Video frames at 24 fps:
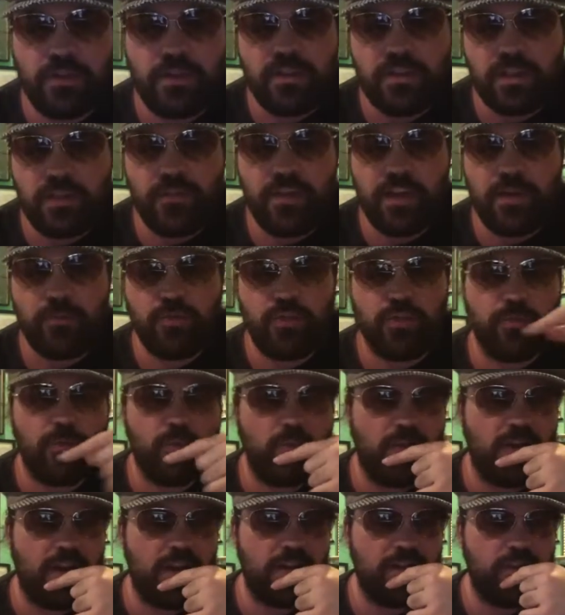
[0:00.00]
venom serpent
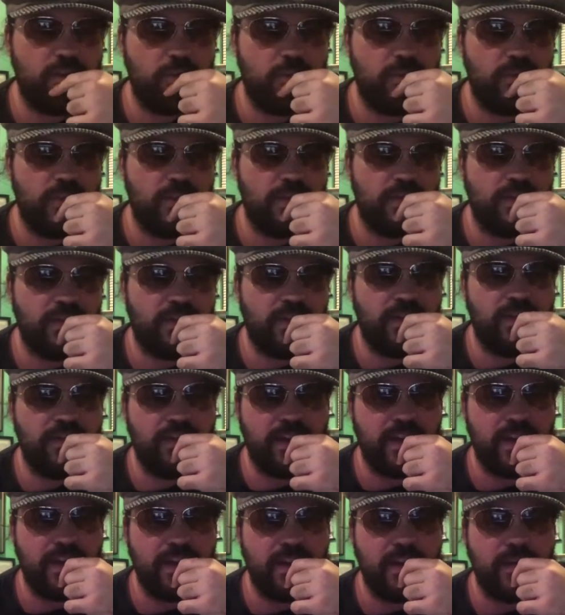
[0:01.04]
one, I do believe. I
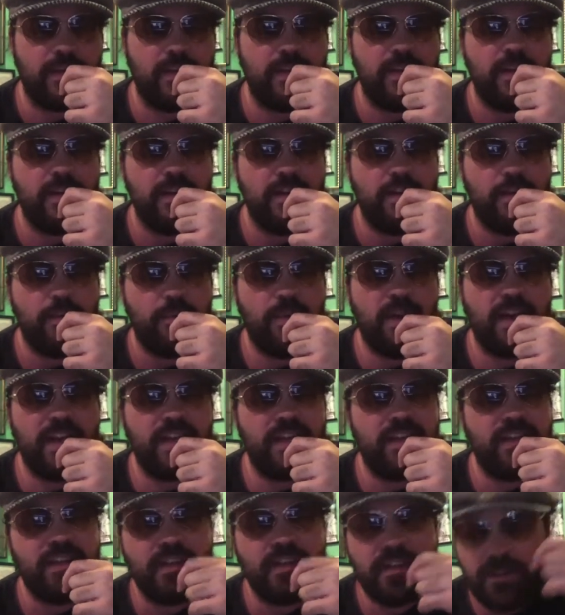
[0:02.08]
forget it.
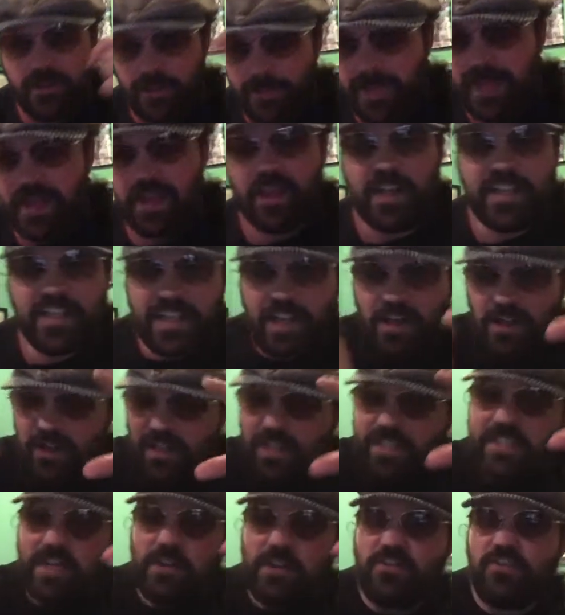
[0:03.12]
But and I liked how
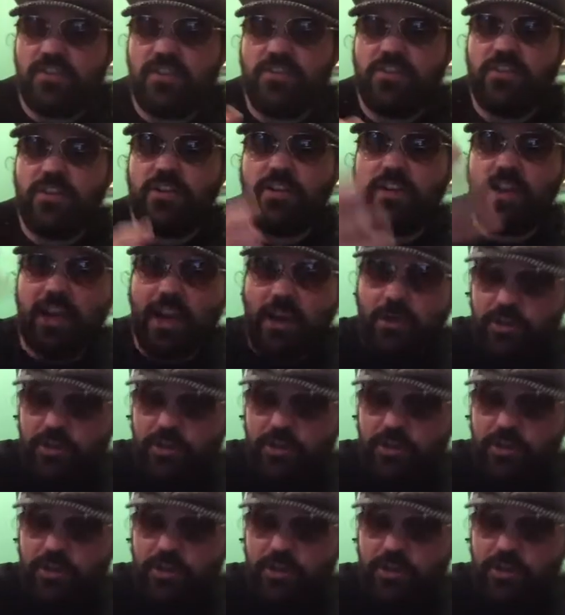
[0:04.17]
Setsuna, like